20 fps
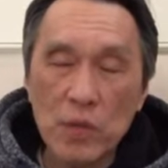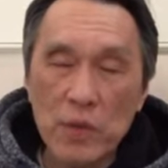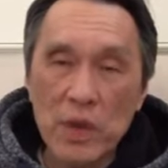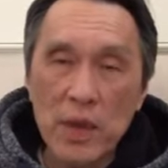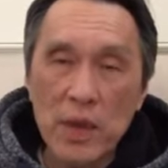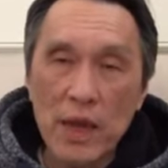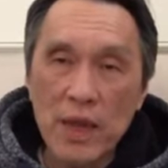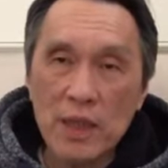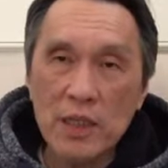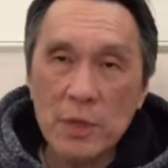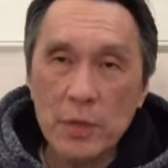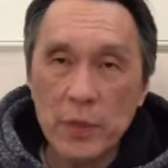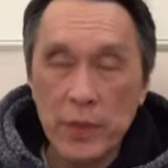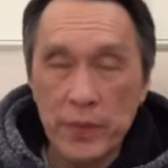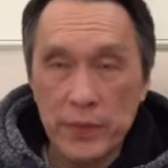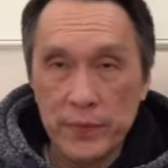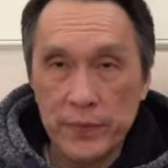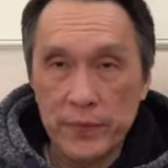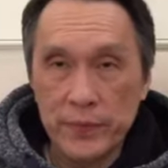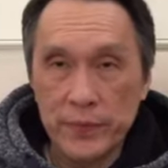
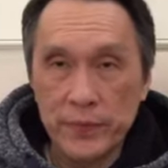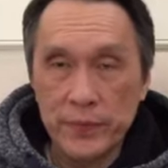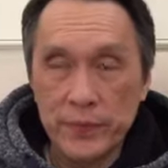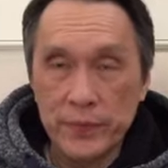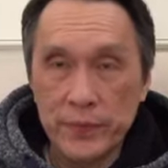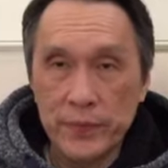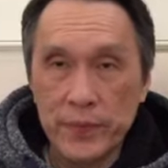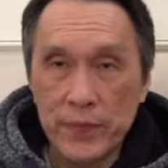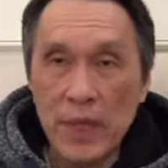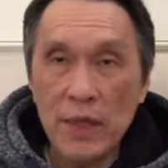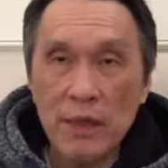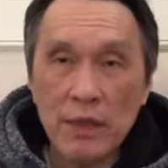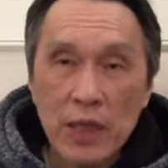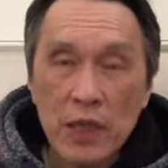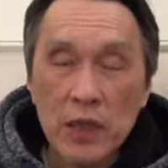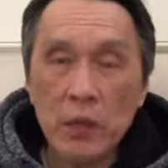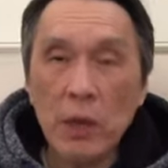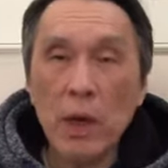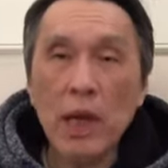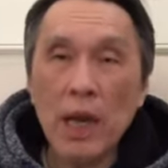expert. And
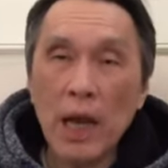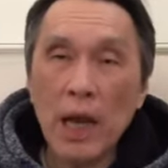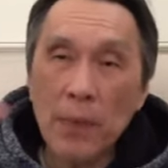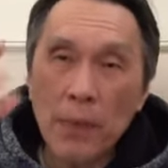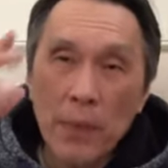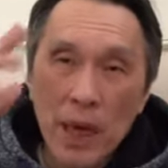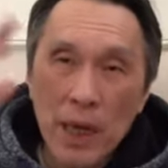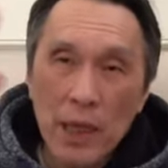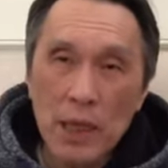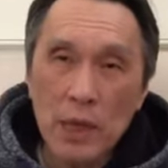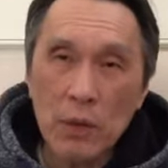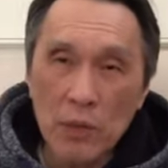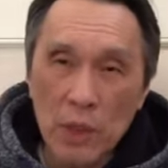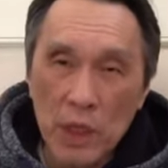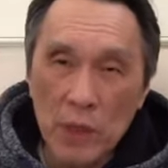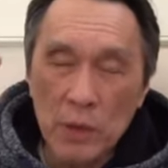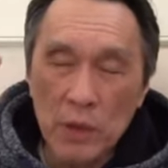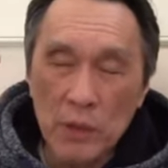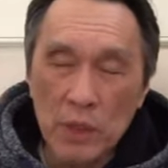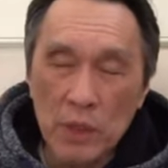that's why I part
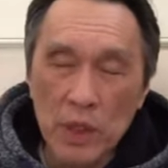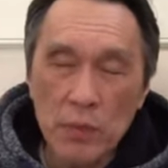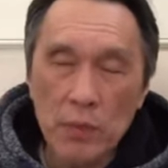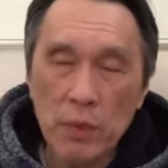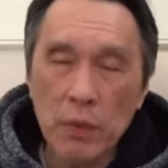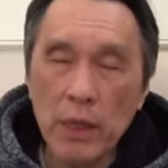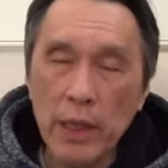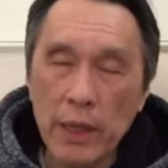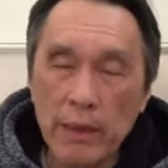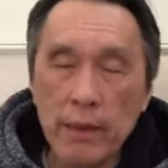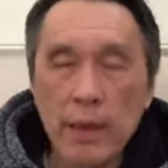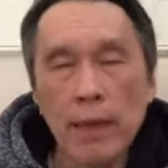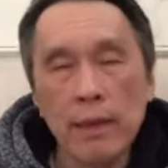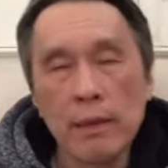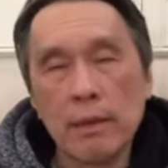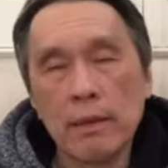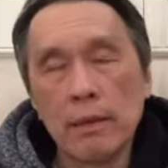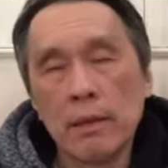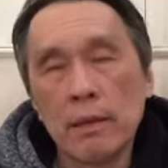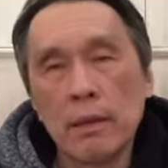away with people like that.
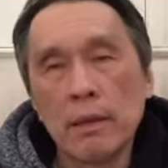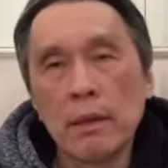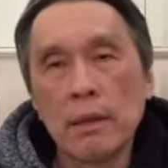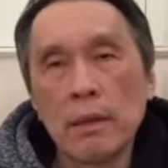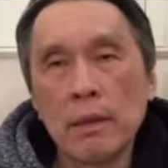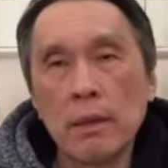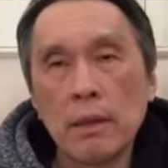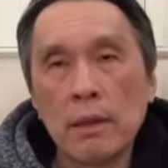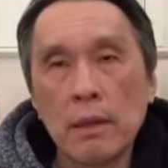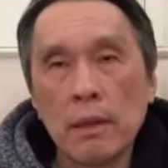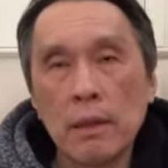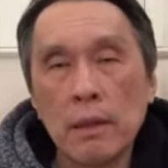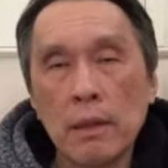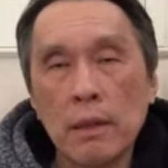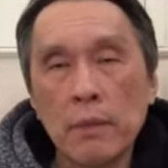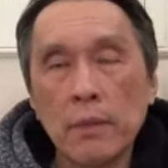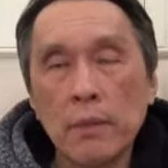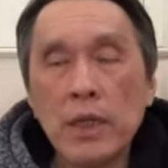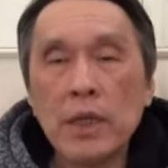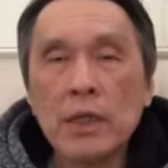
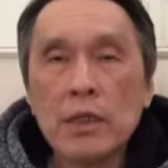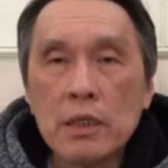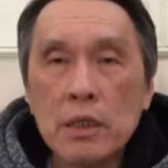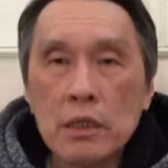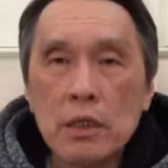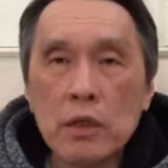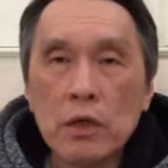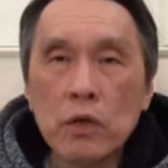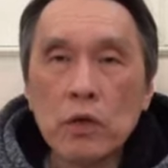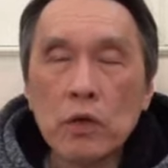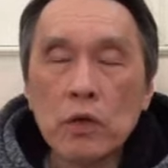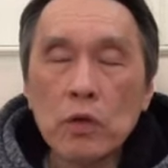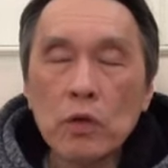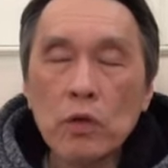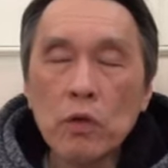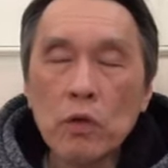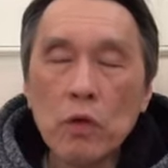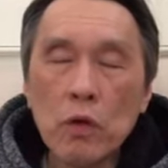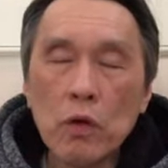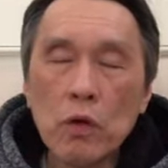Because it's no
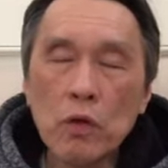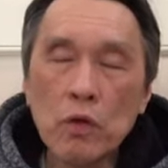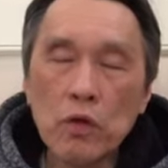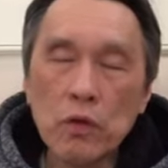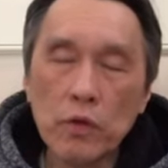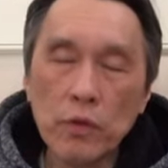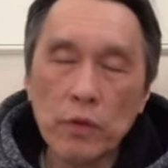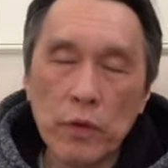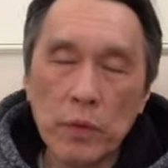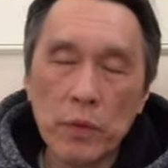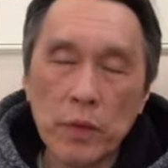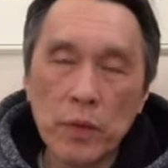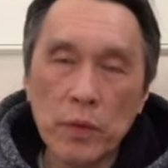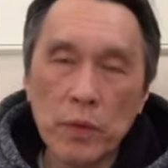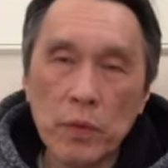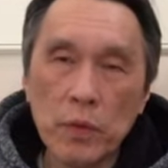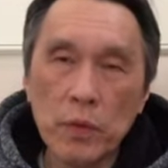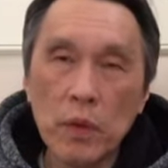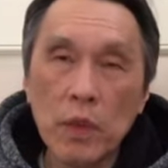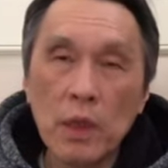good for
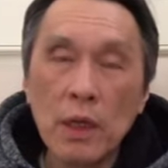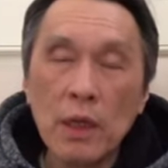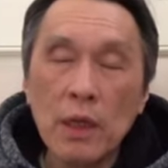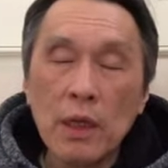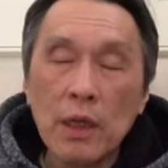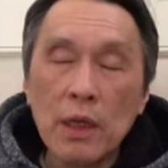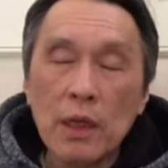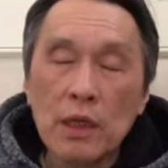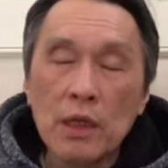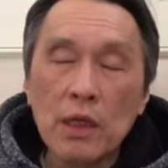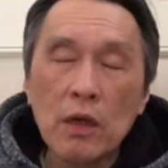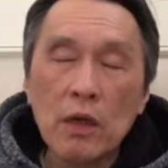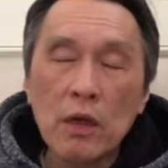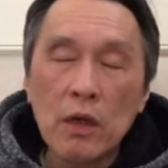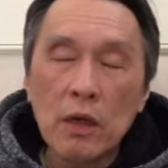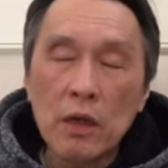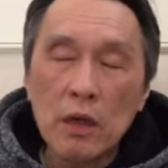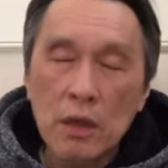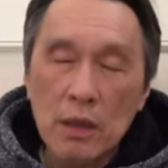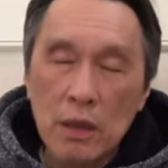people.
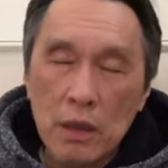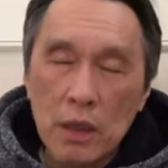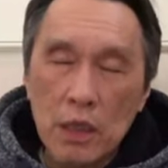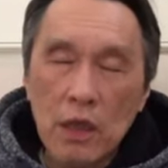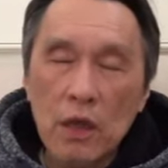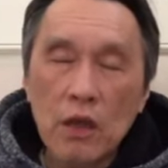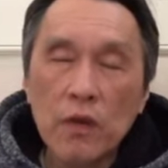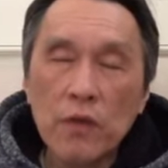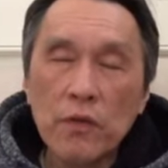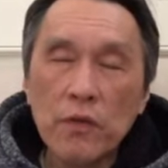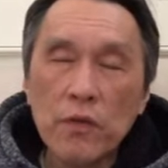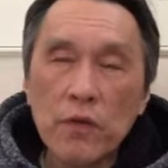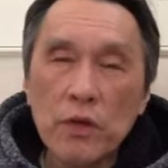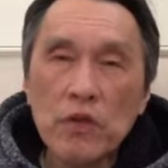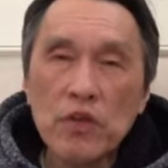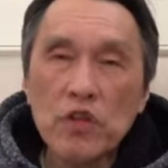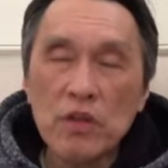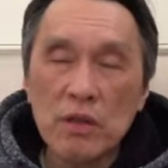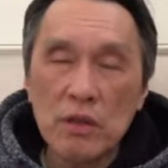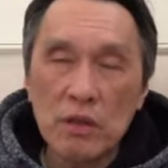The
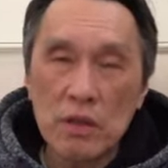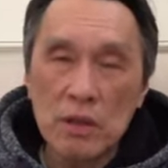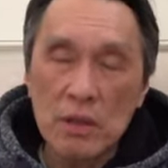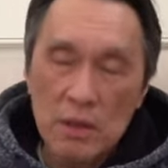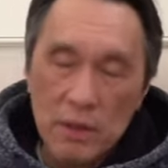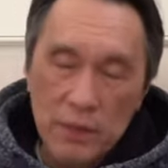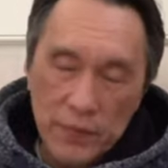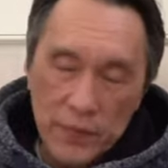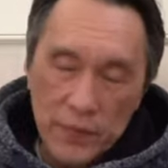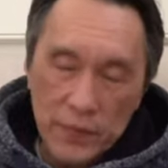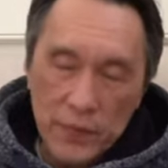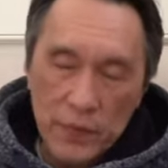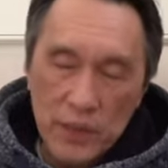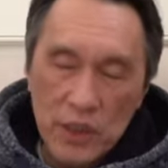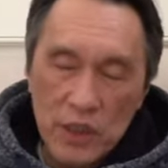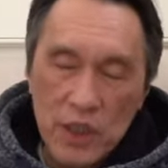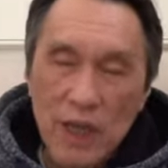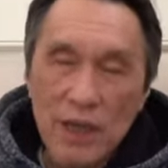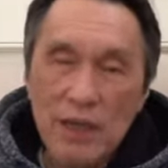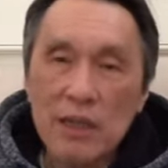confusions, the
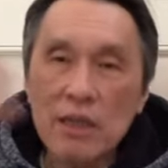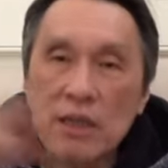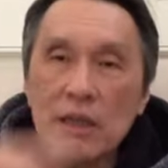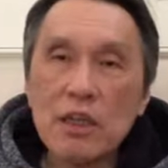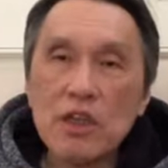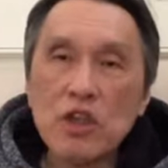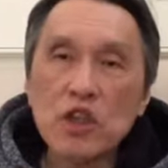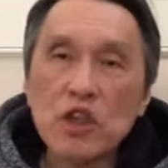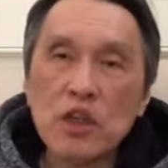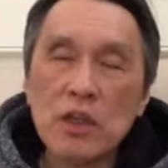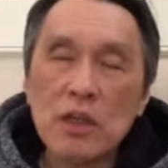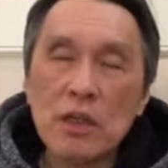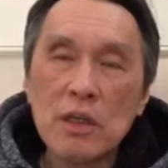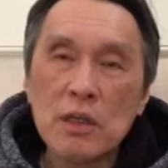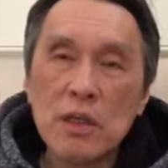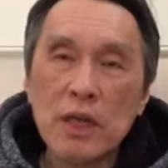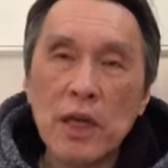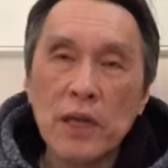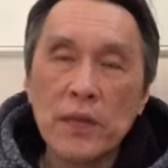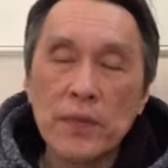Chinese teaching is that